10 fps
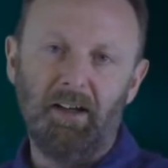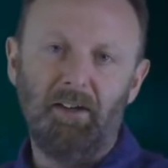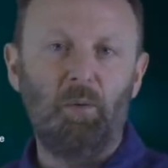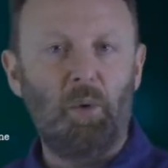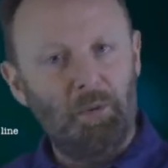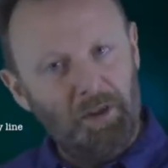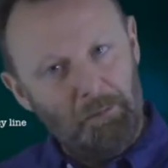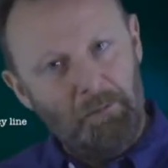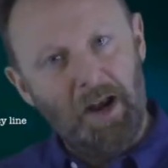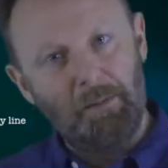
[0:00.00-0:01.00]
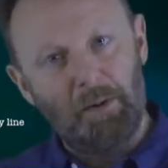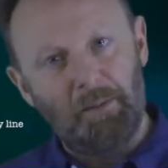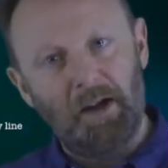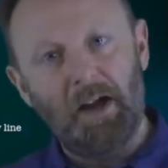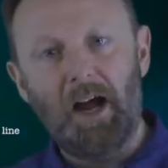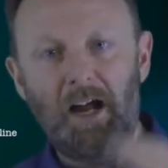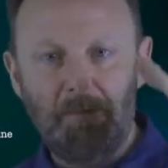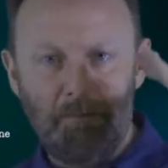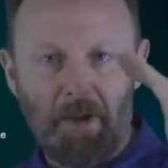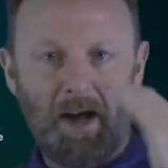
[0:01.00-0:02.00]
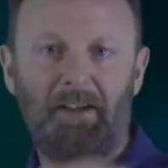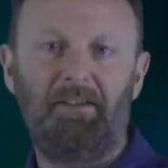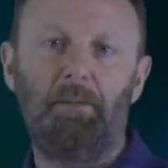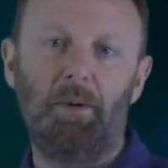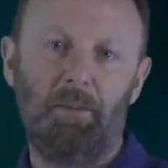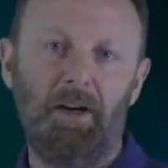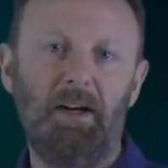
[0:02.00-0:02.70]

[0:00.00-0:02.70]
So what would the minimum and maximum